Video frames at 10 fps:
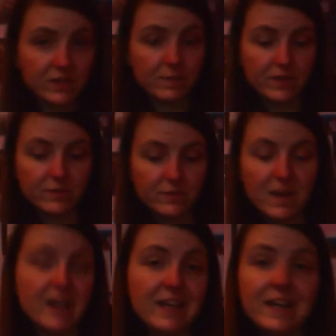was an impulse
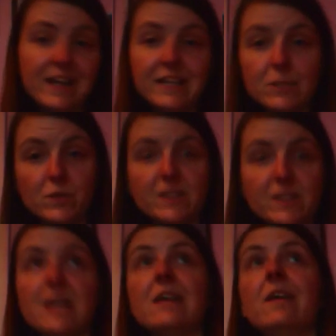buy, and these were on
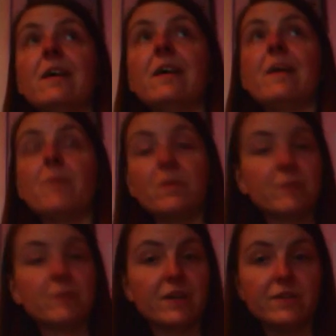sale. I bought
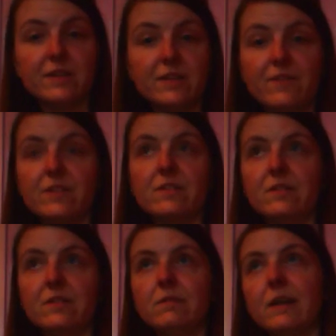them because
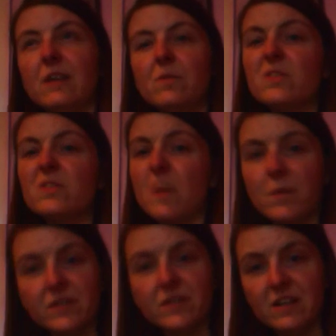I know
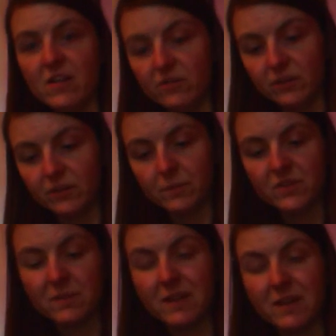summer is nearly over,
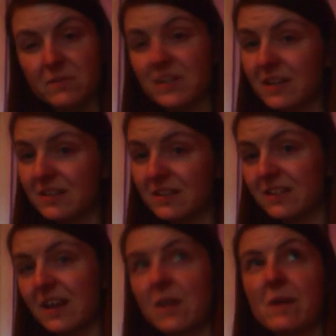but sometimes it can
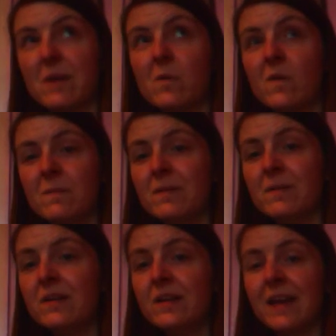get quite
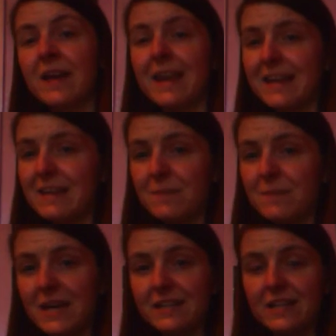warm at night in
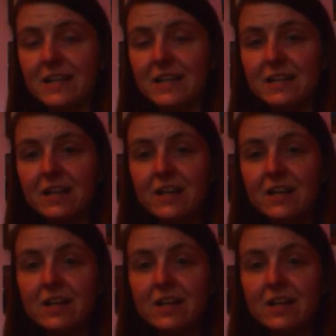bed, and